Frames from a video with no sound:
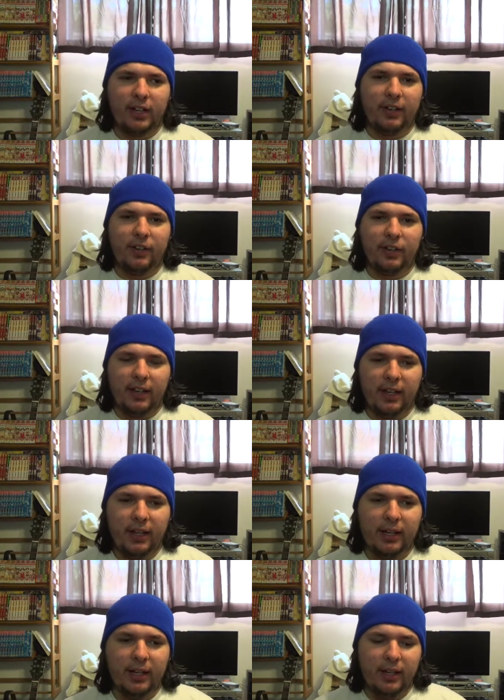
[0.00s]
and
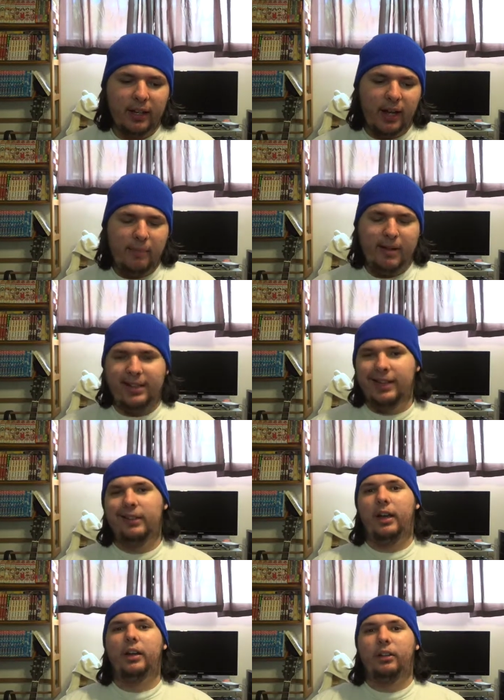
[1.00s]
everything. And I'm not saying it's
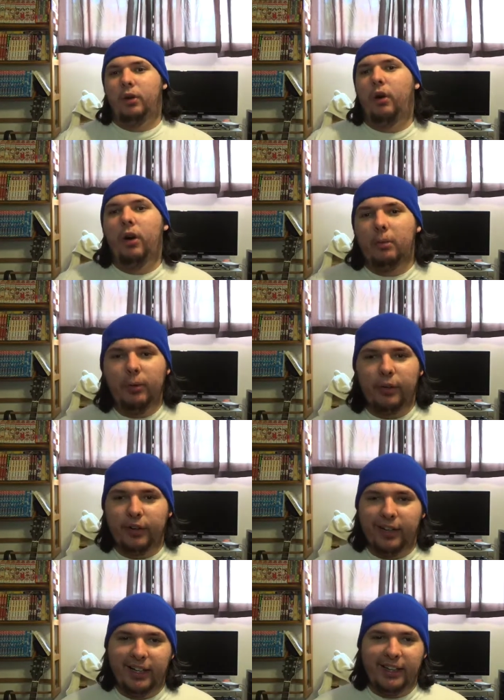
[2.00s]
like adorable
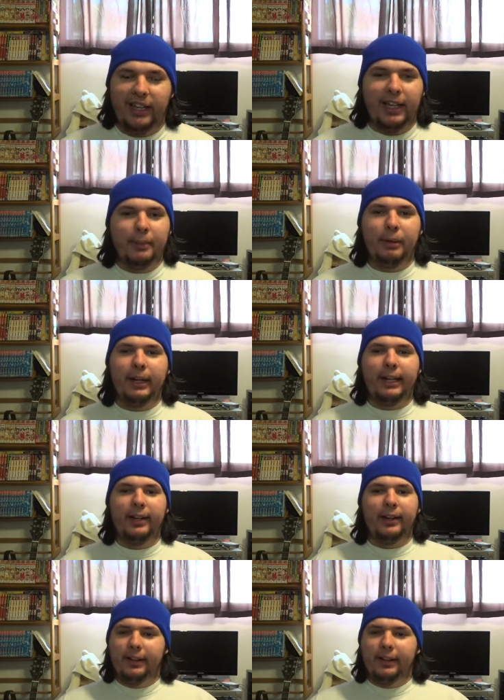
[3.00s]
or anything, but